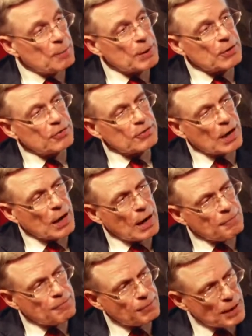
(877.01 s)
because I
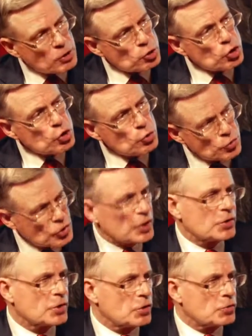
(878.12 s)
found using
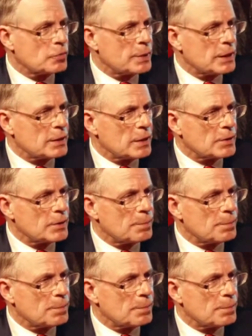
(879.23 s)
social media